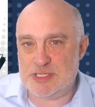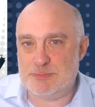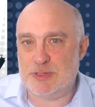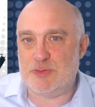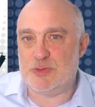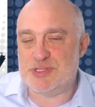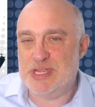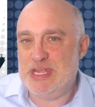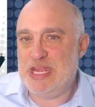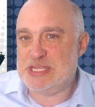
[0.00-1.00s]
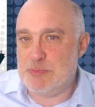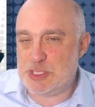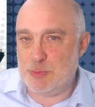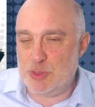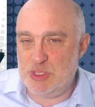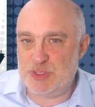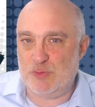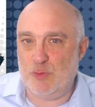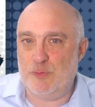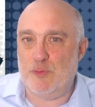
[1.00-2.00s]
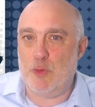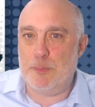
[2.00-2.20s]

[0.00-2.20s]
but of course it's much more useful for